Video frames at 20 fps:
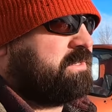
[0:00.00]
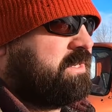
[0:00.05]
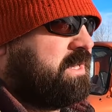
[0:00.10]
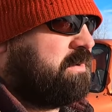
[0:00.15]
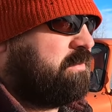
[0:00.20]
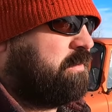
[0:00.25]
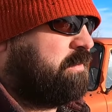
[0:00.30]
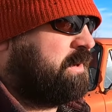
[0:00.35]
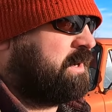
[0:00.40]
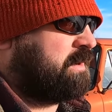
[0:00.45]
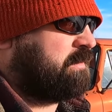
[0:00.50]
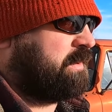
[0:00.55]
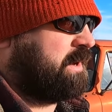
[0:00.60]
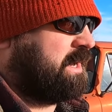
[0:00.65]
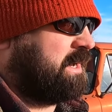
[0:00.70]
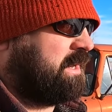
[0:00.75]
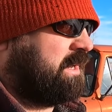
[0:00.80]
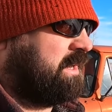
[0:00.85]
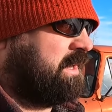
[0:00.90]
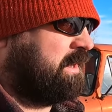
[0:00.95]
Yeah, we'll bring it
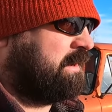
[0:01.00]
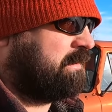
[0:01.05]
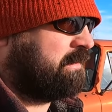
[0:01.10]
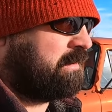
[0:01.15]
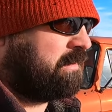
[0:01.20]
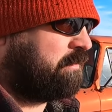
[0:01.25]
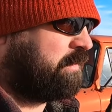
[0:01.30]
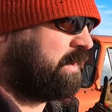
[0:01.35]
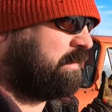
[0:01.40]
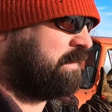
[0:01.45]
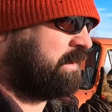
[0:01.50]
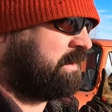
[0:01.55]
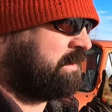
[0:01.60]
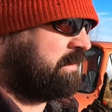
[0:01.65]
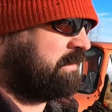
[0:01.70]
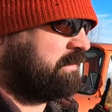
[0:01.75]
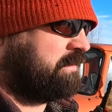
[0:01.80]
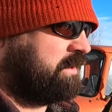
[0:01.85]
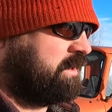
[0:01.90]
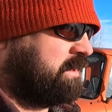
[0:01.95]
back again, maybe in
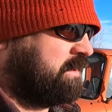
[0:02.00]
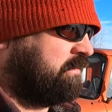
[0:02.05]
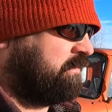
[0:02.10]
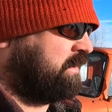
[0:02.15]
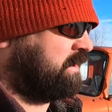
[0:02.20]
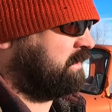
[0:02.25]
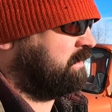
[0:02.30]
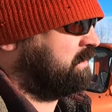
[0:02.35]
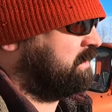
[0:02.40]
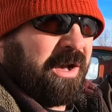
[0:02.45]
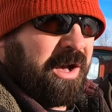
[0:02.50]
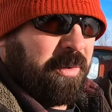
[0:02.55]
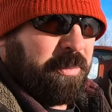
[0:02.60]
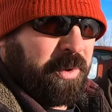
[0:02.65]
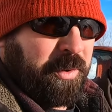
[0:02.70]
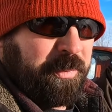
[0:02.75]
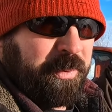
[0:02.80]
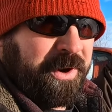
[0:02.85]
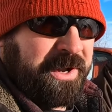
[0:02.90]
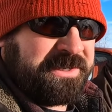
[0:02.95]
another year. But I'll put
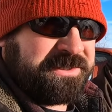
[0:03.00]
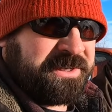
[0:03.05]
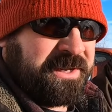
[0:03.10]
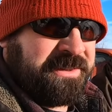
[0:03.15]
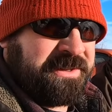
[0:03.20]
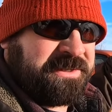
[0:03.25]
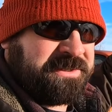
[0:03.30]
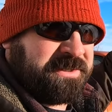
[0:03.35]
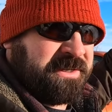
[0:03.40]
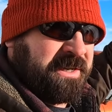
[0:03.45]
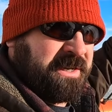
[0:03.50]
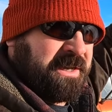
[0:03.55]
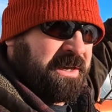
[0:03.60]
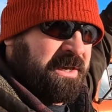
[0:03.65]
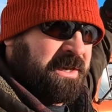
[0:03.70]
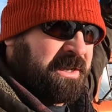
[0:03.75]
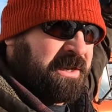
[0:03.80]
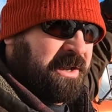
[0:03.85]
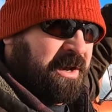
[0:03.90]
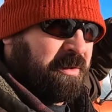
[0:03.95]
a price on this thing
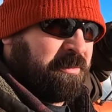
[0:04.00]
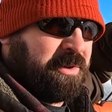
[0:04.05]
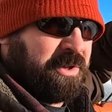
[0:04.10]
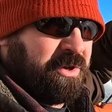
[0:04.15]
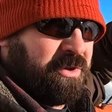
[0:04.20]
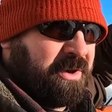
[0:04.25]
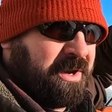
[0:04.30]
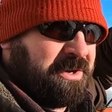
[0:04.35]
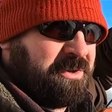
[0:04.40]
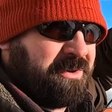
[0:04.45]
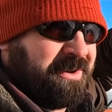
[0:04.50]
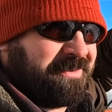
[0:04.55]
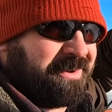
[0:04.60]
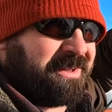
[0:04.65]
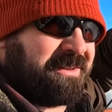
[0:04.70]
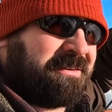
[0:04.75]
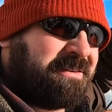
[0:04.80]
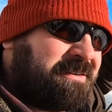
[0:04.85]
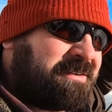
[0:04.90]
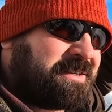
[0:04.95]
down below. I do have a
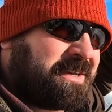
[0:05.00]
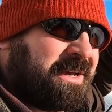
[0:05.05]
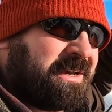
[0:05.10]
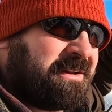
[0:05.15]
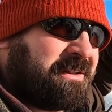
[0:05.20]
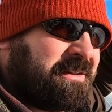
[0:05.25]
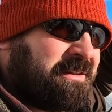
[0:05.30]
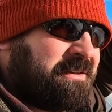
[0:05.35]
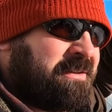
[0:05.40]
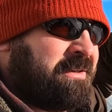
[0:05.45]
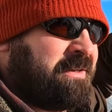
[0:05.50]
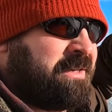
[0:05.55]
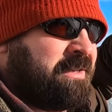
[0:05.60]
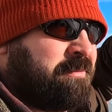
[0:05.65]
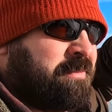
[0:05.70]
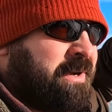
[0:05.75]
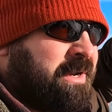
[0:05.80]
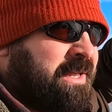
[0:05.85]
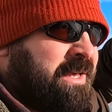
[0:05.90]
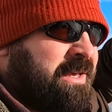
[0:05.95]
clear title in
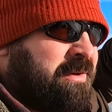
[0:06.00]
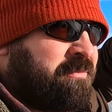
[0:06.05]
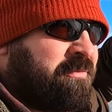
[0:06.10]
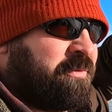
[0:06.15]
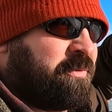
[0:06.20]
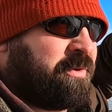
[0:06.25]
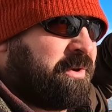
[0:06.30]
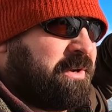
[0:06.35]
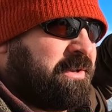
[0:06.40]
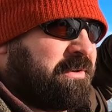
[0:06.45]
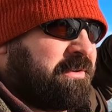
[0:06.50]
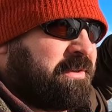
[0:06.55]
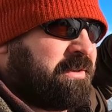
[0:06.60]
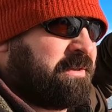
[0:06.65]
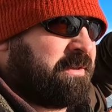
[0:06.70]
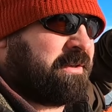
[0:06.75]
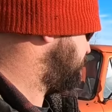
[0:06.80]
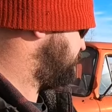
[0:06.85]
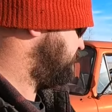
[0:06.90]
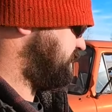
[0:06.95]
my name for it.
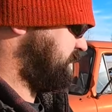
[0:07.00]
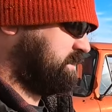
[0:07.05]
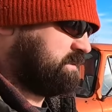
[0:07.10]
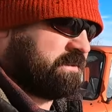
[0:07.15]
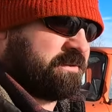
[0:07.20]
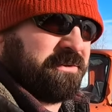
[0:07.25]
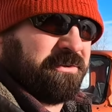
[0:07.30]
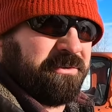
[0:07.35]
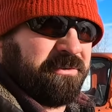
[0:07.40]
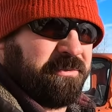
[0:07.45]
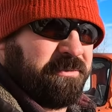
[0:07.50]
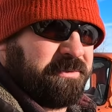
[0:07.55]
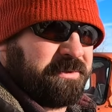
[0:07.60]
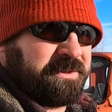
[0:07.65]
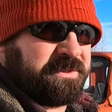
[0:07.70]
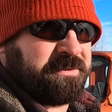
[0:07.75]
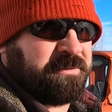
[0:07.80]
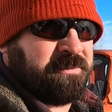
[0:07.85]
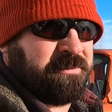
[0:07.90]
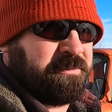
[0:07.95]
You guys know
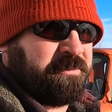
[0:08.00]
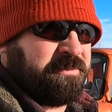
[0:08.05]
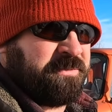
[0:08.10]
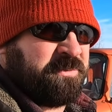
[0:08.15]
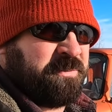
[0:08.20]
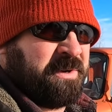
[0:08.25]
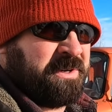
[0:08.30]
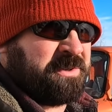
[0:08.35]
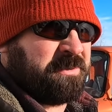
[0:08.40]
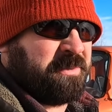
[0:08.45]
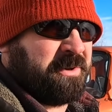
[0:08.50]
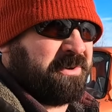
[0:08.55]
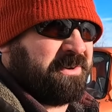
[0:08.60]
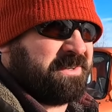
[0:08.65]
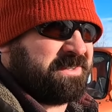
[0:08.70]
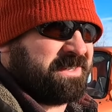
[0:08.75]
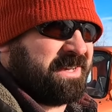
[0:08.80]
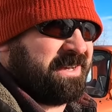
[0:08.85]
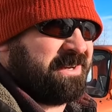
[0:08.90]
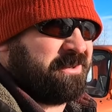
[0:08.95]
just as much about it
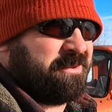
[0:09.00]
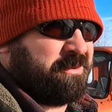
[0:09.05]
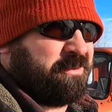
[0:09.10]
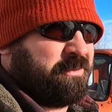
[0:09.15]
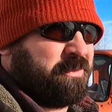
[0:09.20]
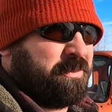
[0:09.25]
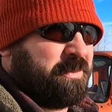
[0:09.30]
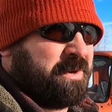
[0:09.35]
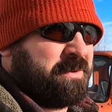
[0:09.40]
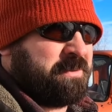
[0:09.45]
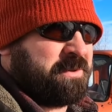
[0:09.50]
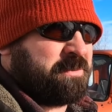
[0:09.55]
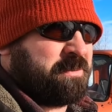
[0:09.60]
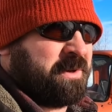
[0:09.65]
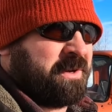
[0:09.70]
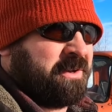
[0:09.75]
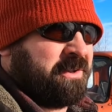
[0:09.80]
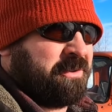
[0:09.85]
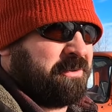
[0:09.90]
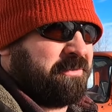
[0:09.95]
as I do. We've pretty much
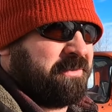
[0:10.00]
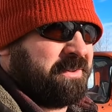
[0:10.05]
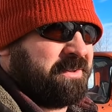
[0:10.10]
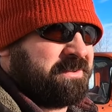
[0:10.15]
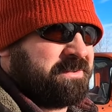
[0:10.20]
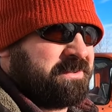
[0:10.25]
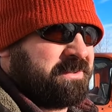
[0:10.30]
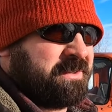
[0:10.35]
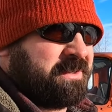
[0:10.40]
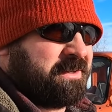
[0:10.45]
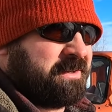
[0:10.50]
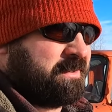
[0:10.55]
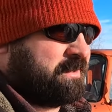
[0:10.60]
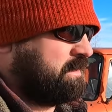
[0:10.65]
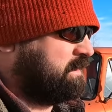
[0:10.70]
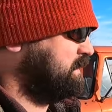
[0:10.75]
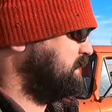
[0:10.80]
been all over this thing.